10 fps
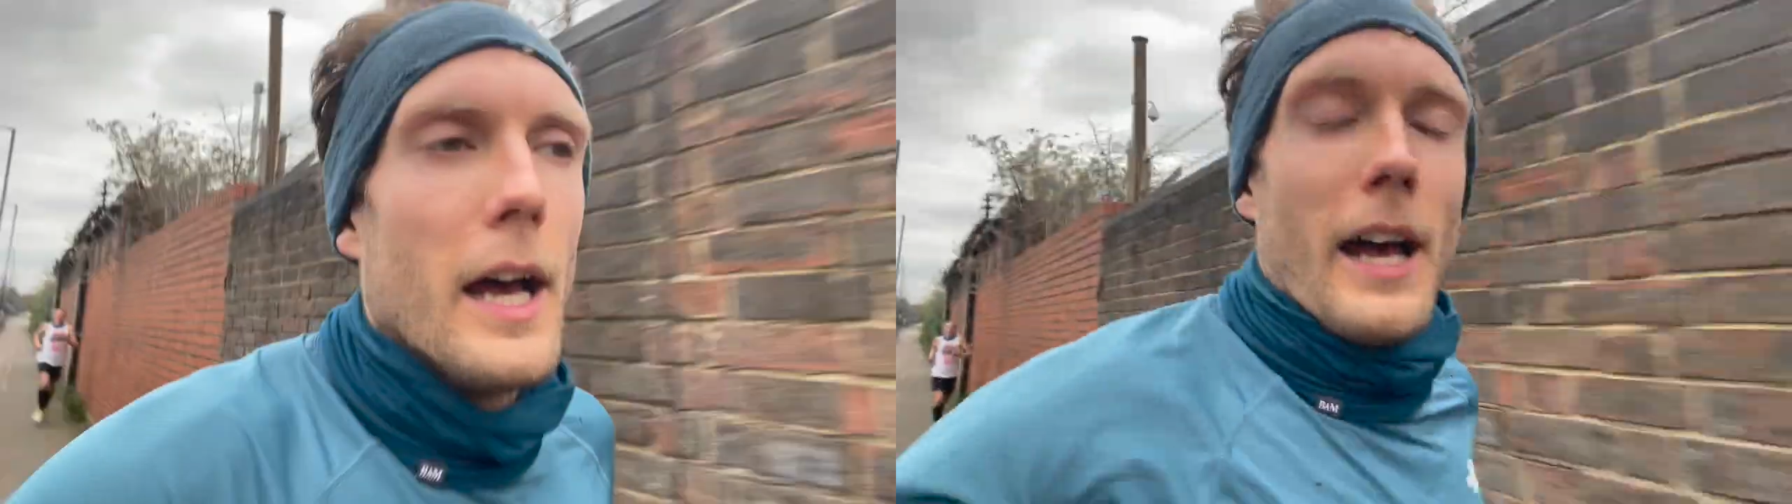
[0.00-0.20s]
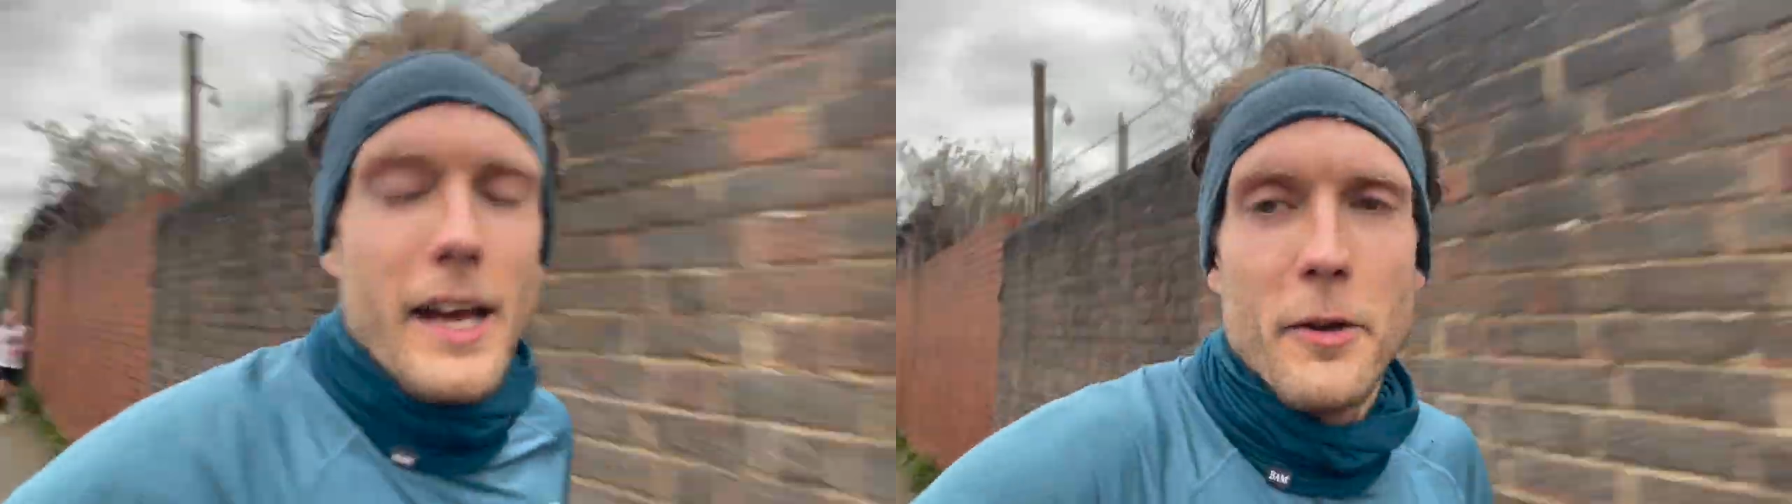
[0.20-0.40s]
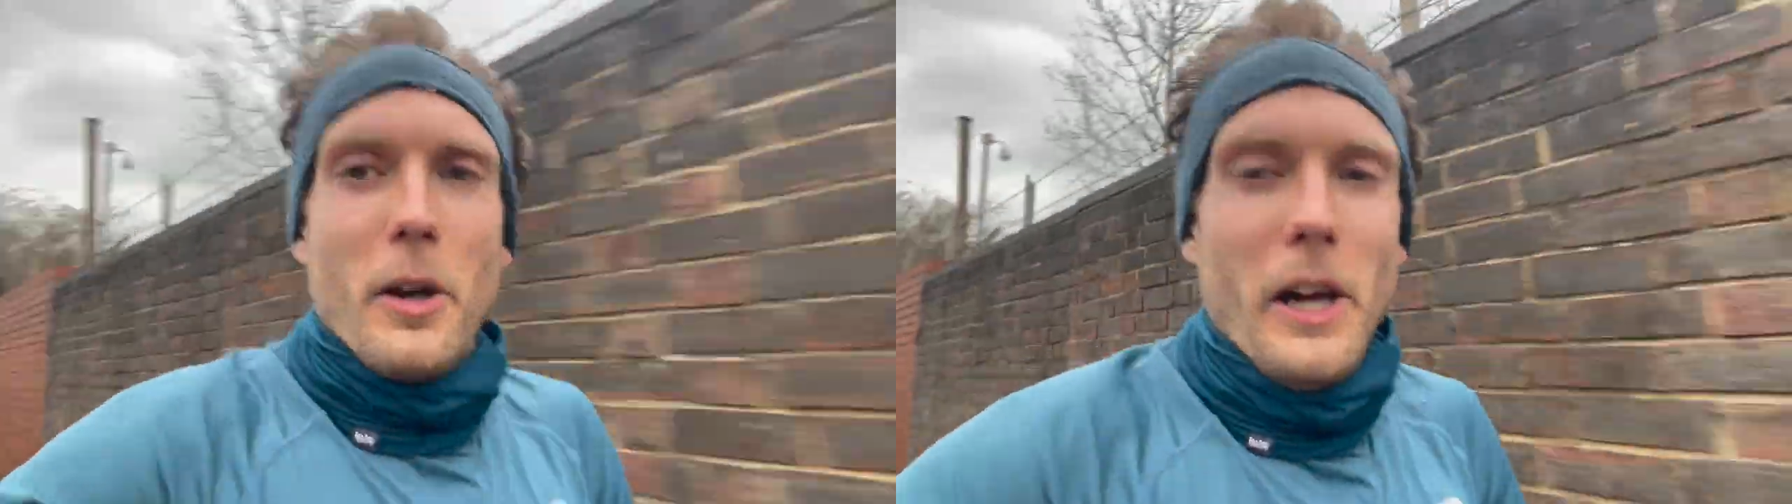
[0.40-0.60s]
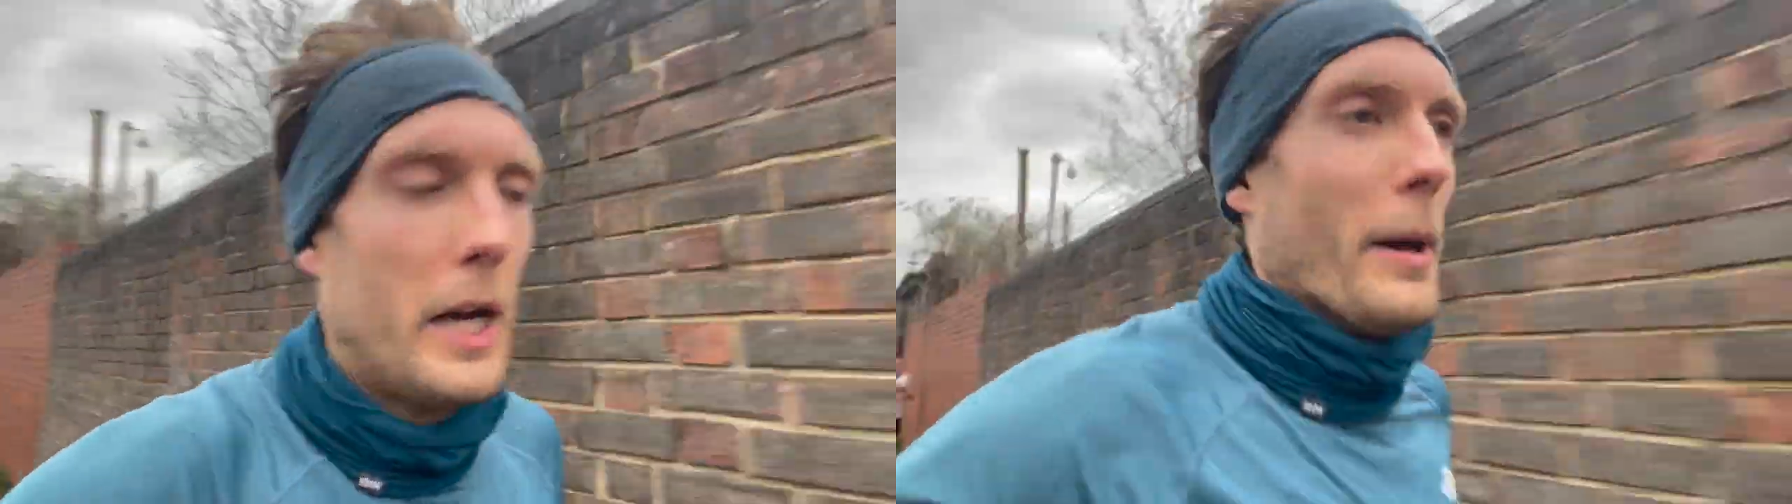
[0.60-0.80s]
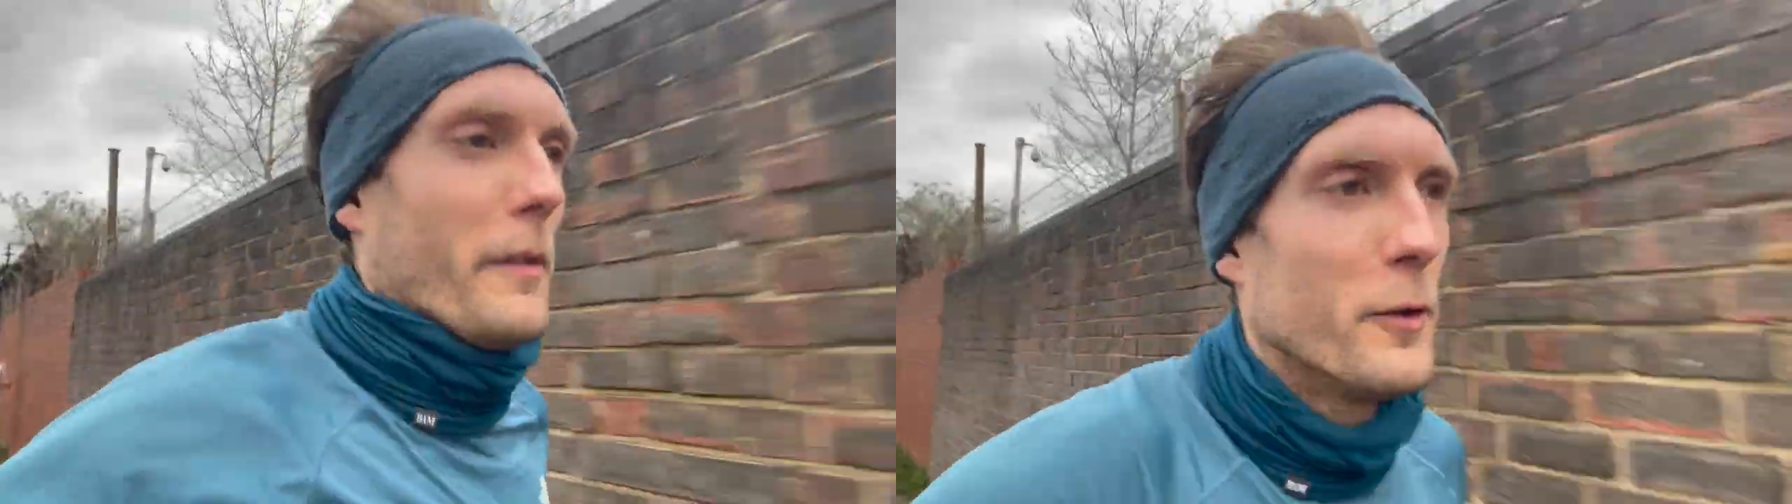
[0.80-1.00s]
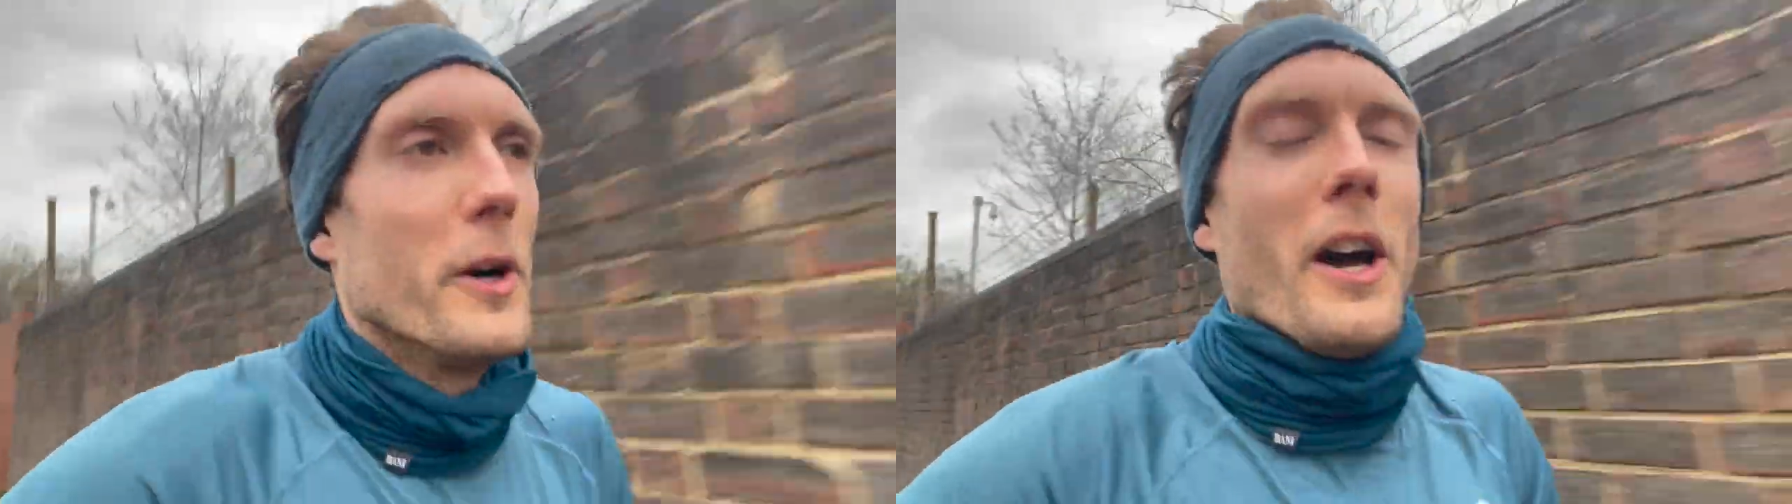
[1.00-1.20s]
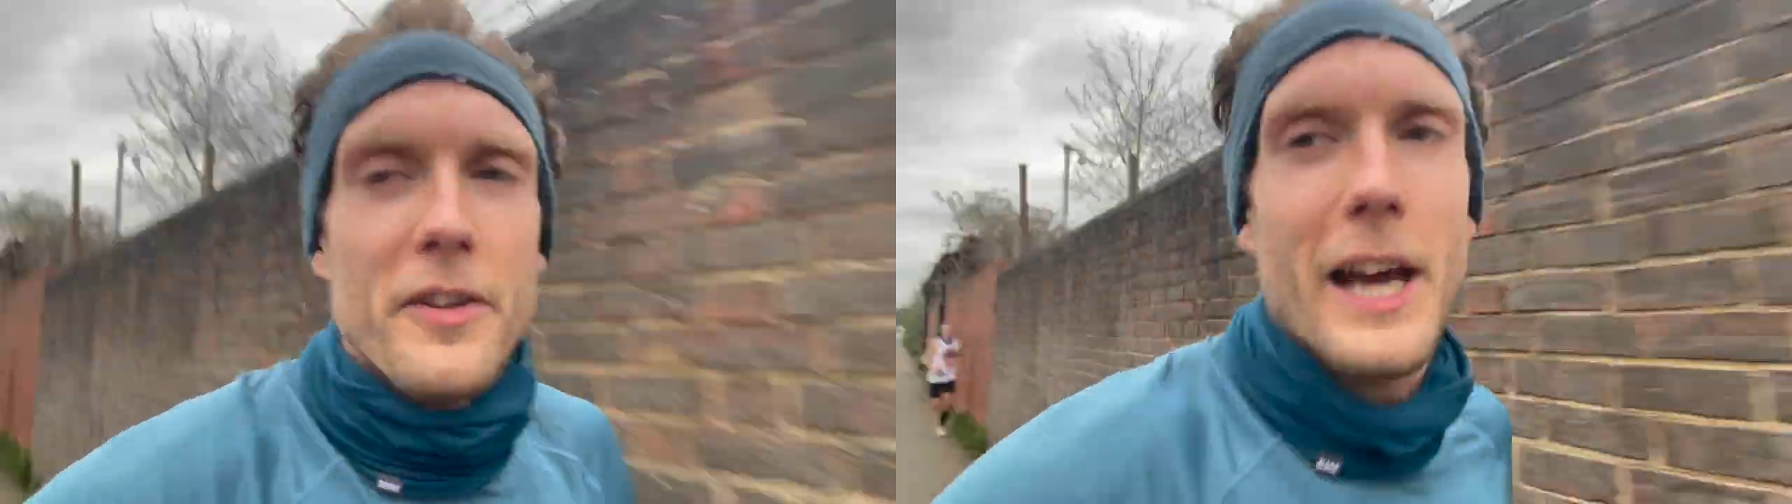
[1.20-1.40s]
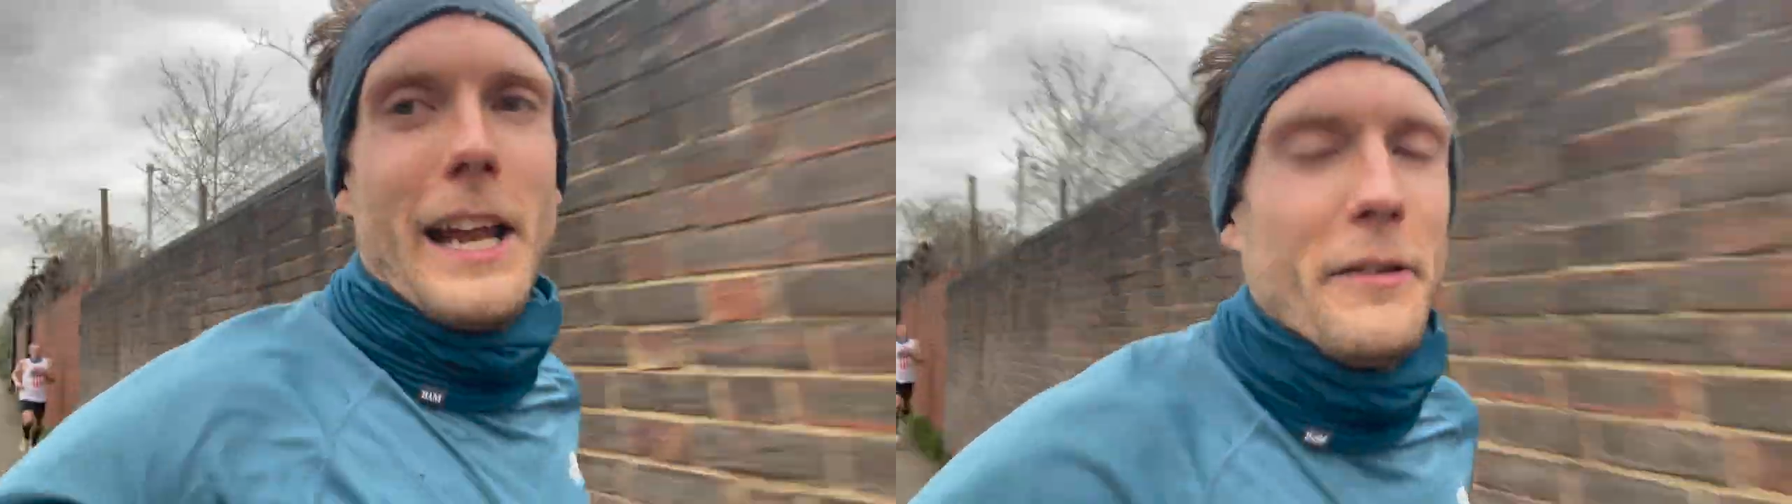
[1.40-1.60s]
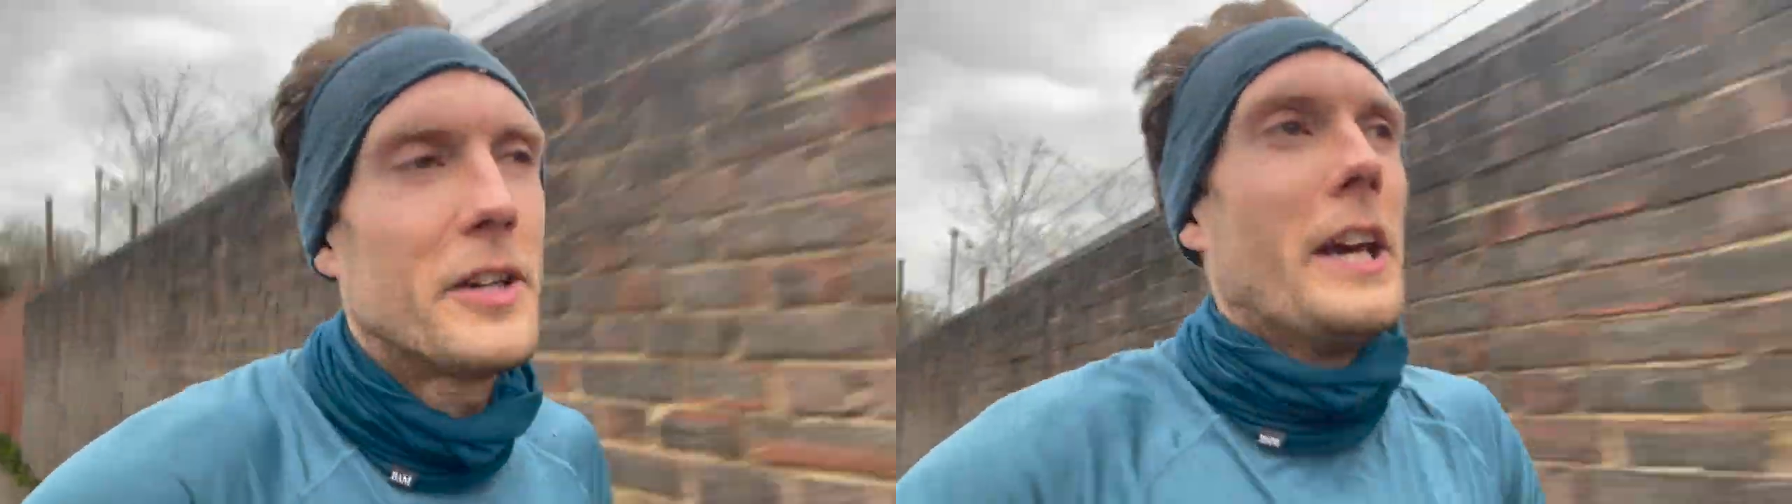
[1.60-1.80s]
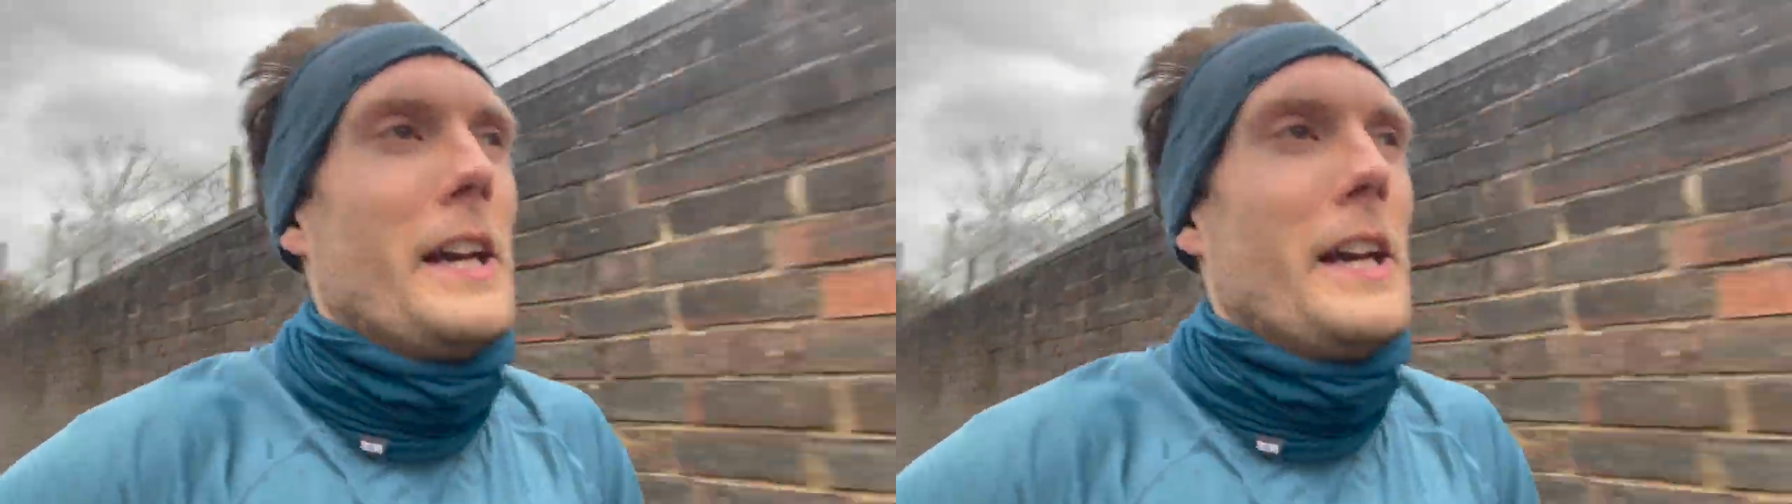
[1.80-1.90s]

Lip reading: I've got about 4.5k left.